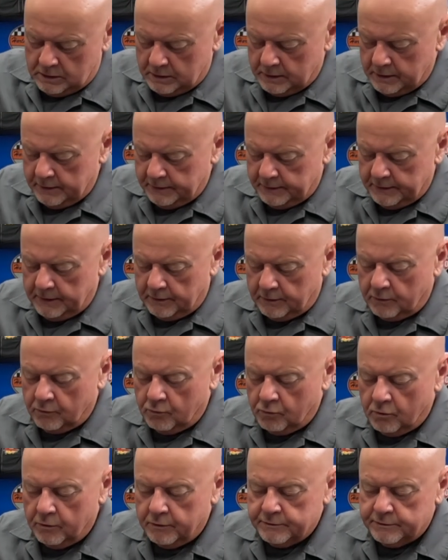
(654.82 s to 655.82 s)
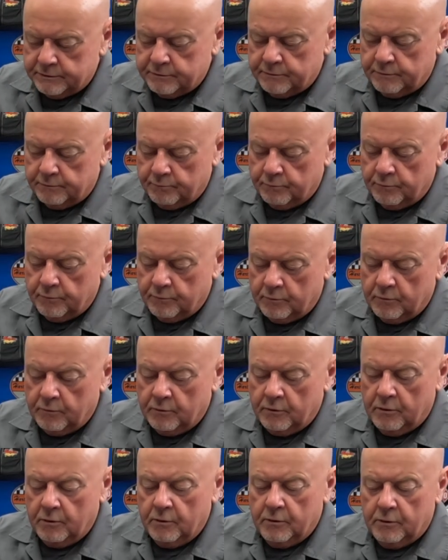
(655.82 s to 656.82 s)
And then, of course,
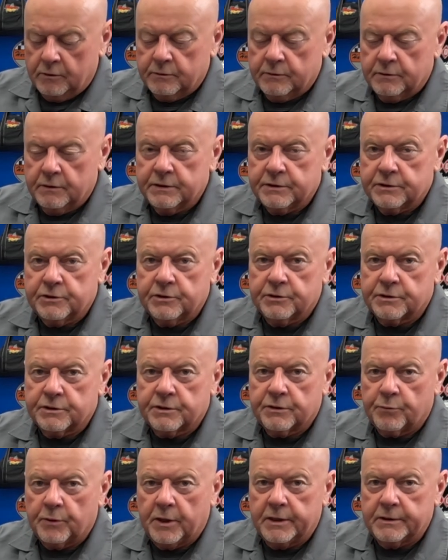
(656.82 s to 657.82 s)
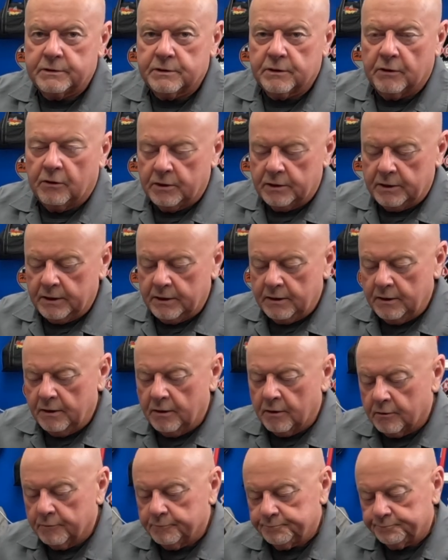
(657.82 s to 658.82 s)
this just threads onto
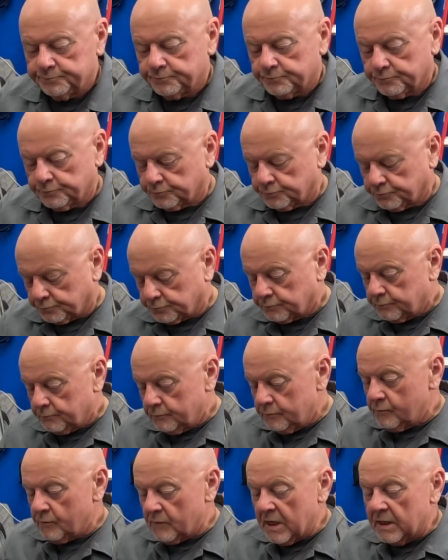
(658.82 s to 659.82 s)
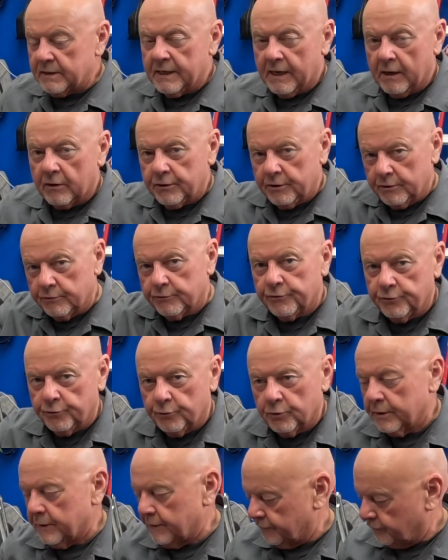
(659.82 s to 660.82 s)
here. Now, you're
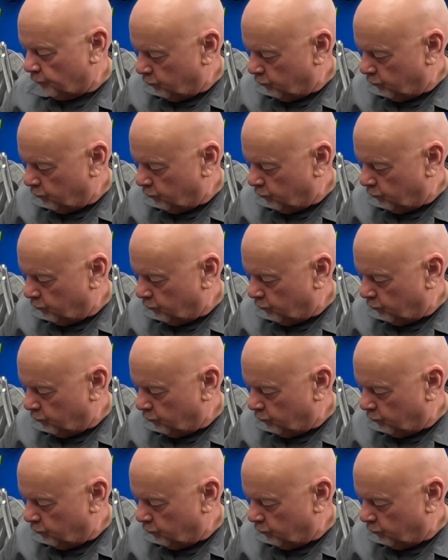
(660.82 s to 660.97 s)
doing this